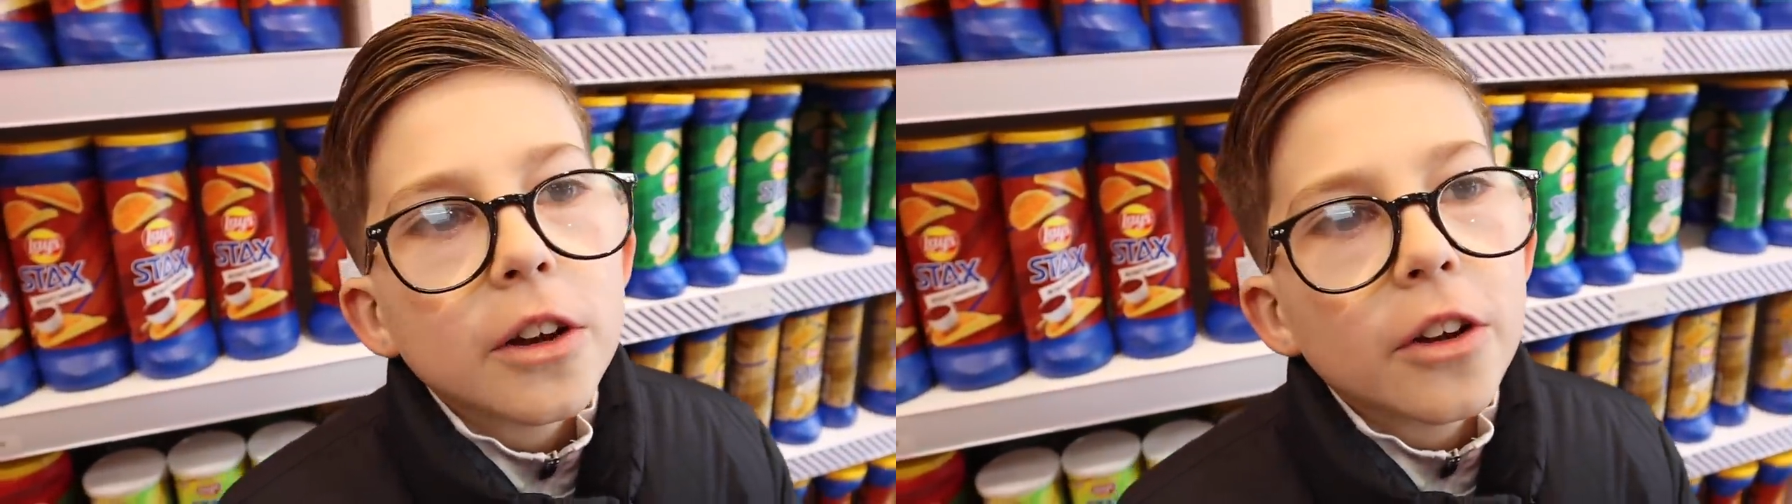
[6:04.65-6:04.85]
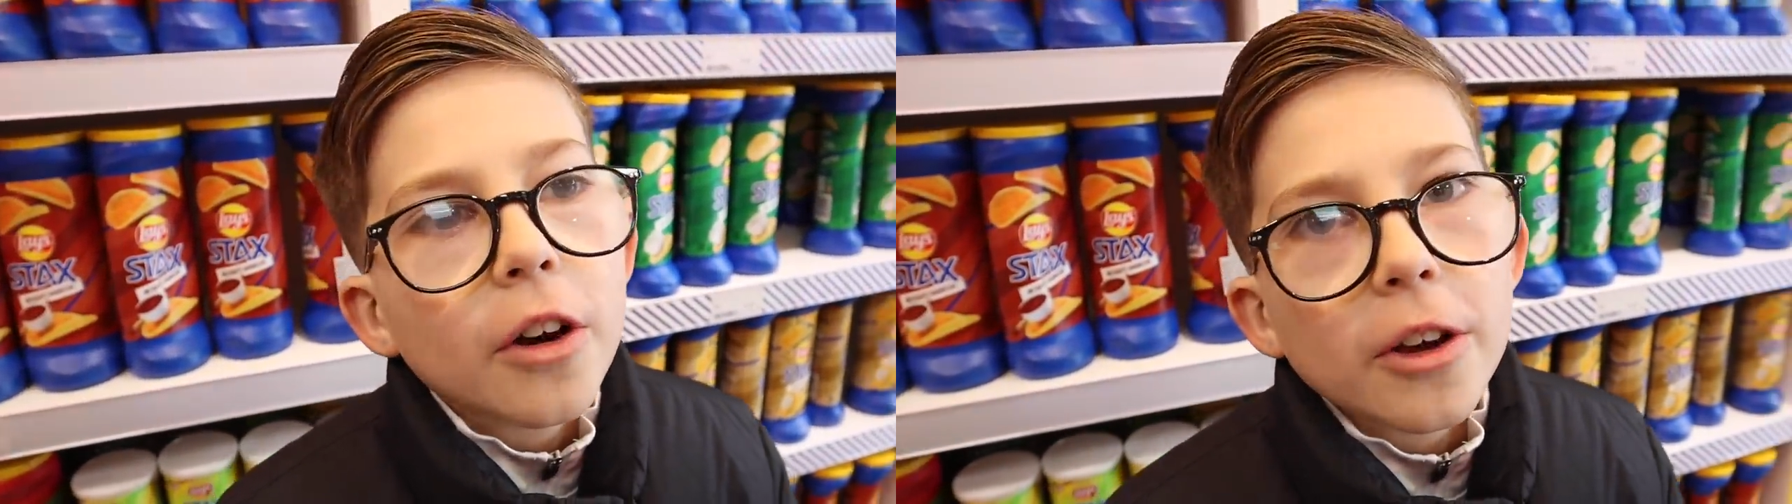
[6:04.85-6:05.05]

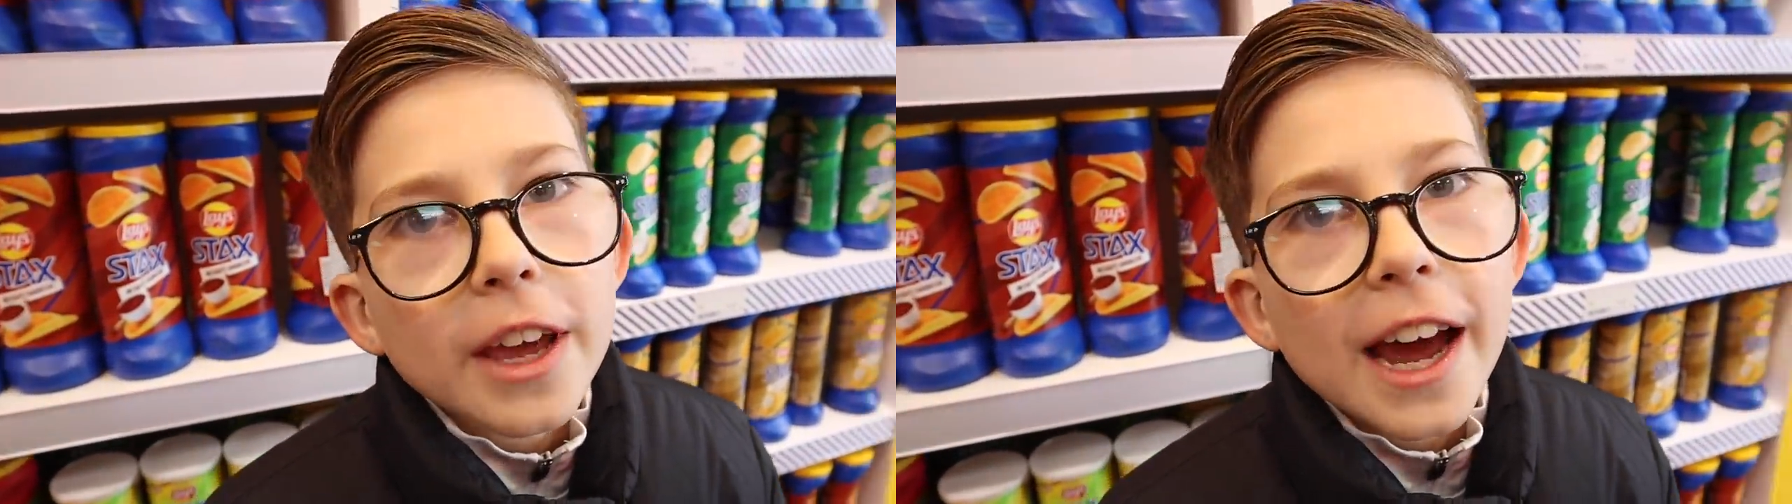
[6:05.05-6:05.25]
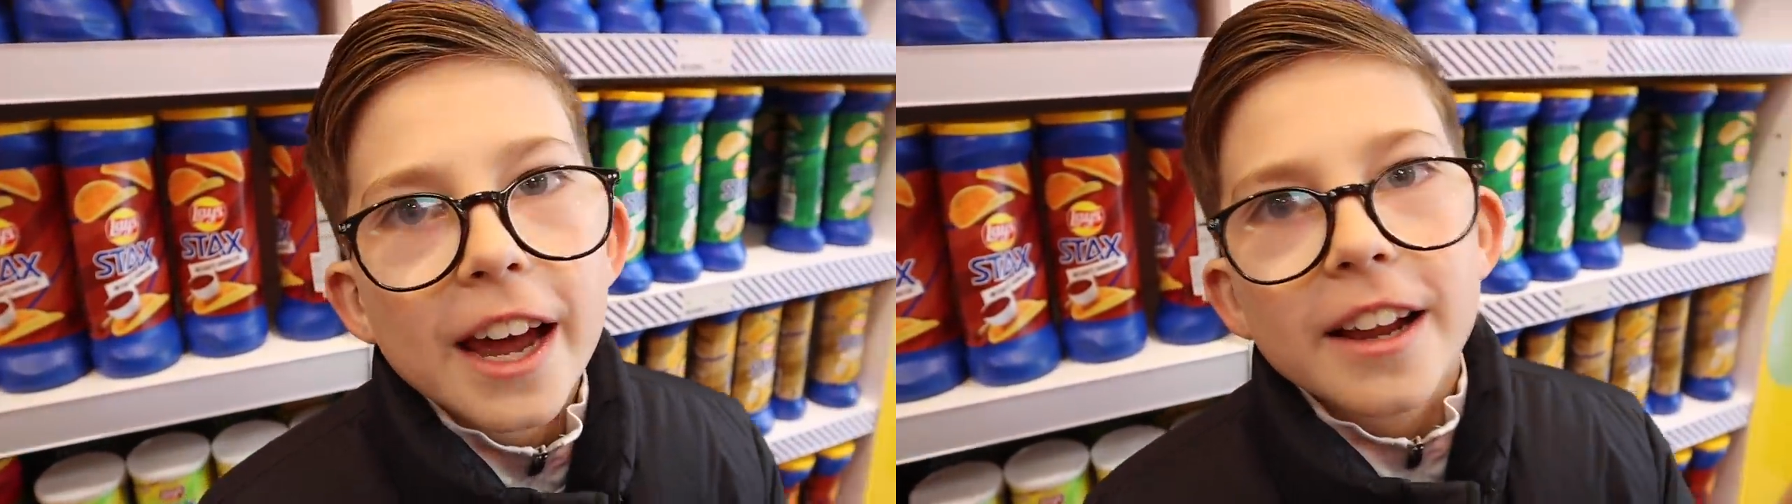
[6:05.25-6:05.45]
Not
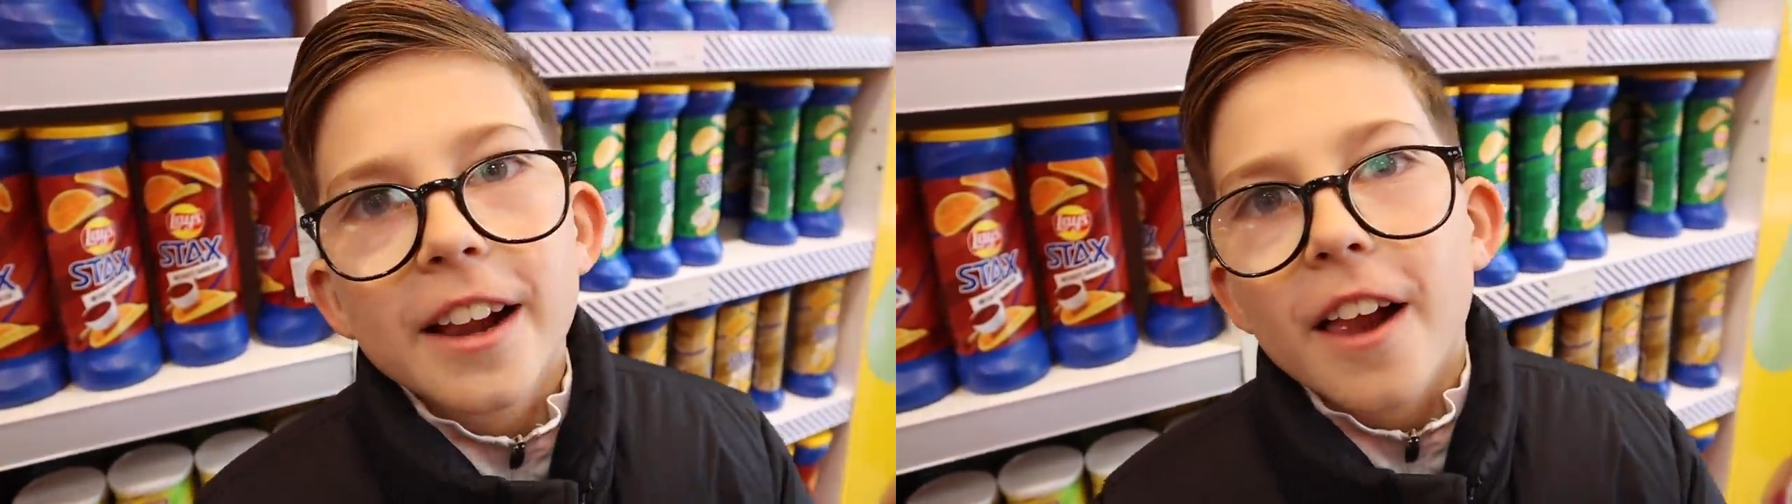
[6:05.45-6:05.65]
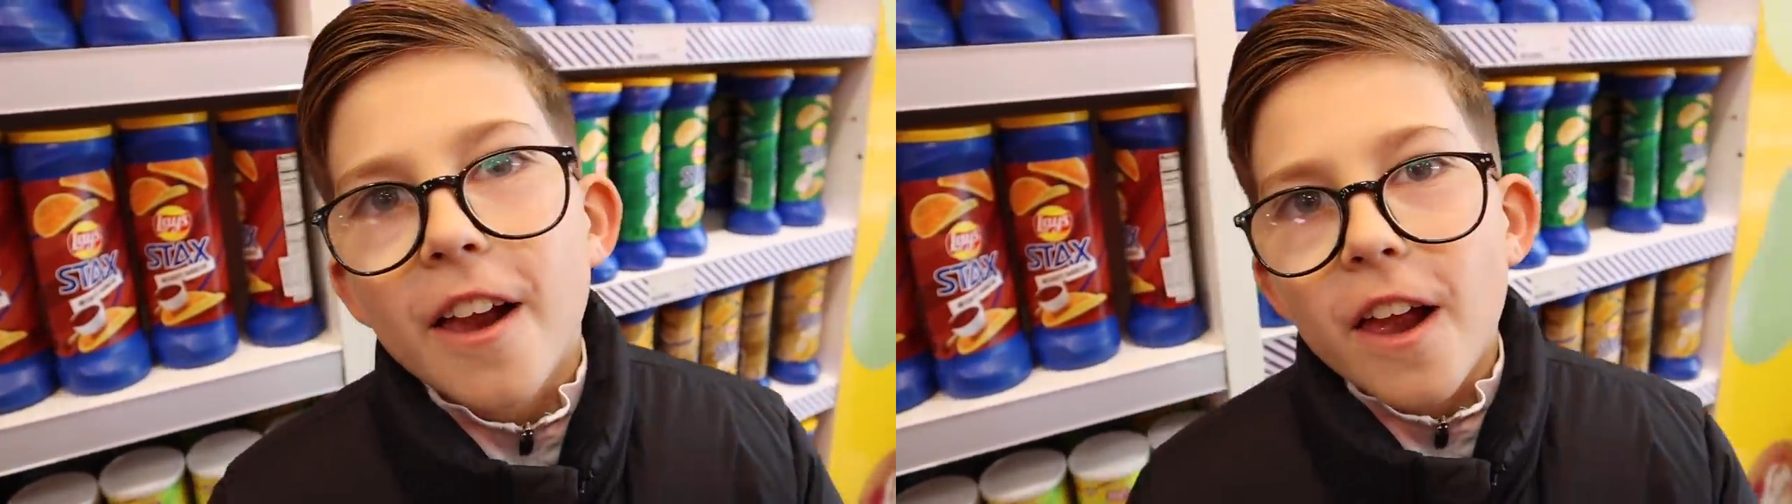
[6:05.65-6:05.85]
yet.
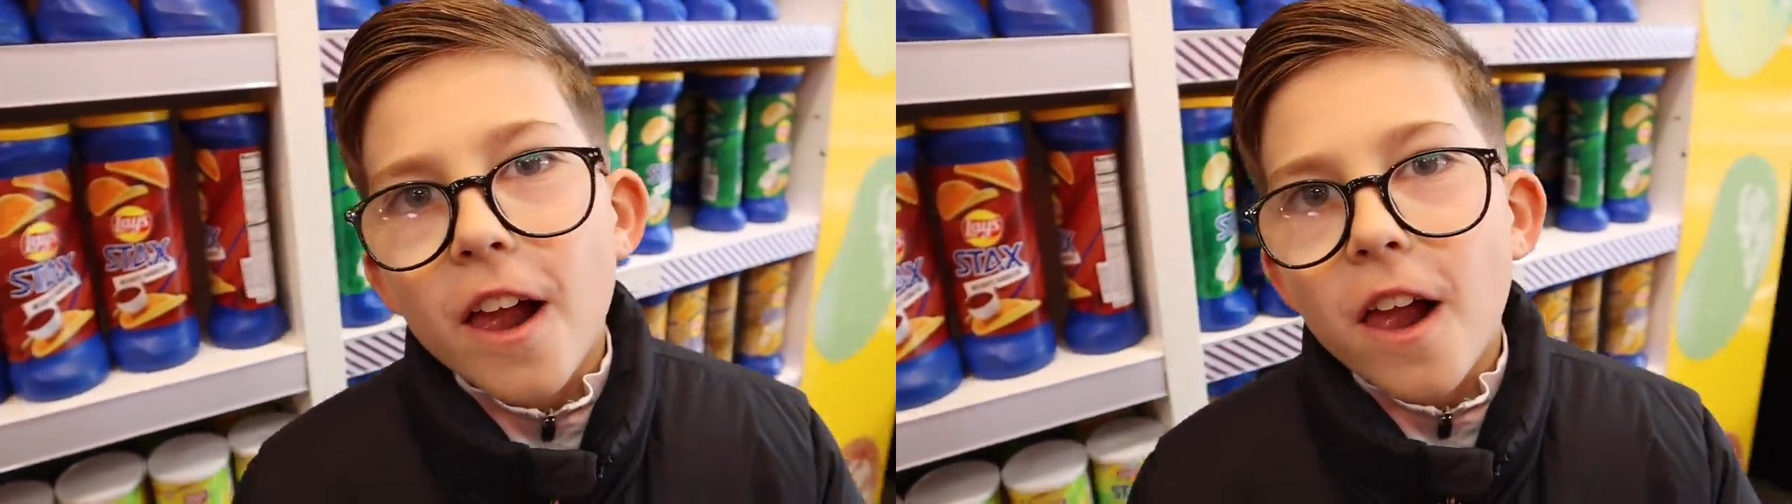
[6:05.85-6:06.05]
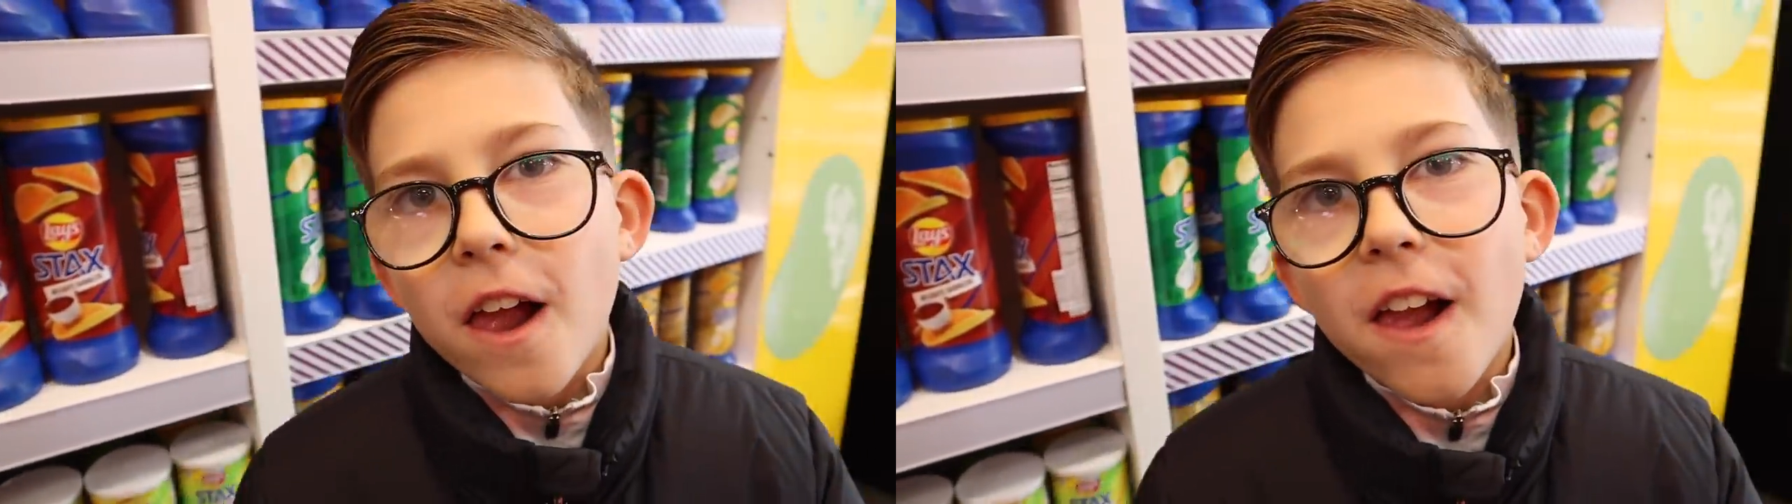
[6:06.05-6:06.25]
Not
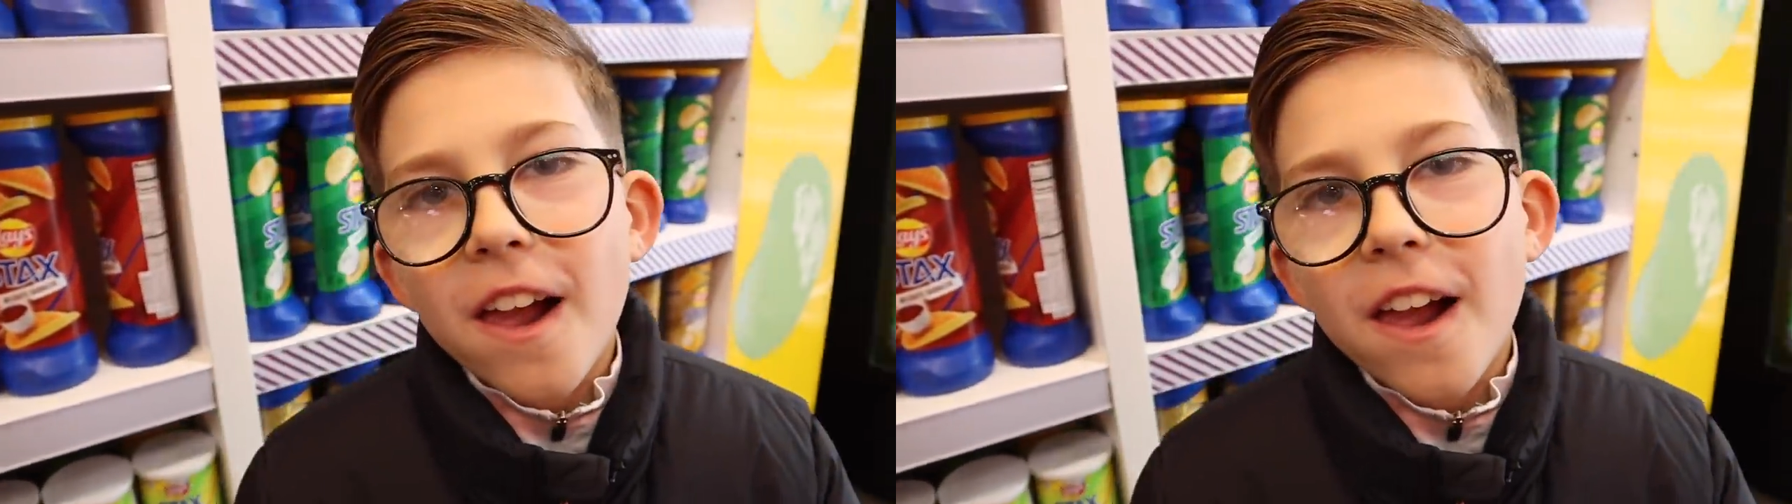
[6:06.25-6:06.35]
yet.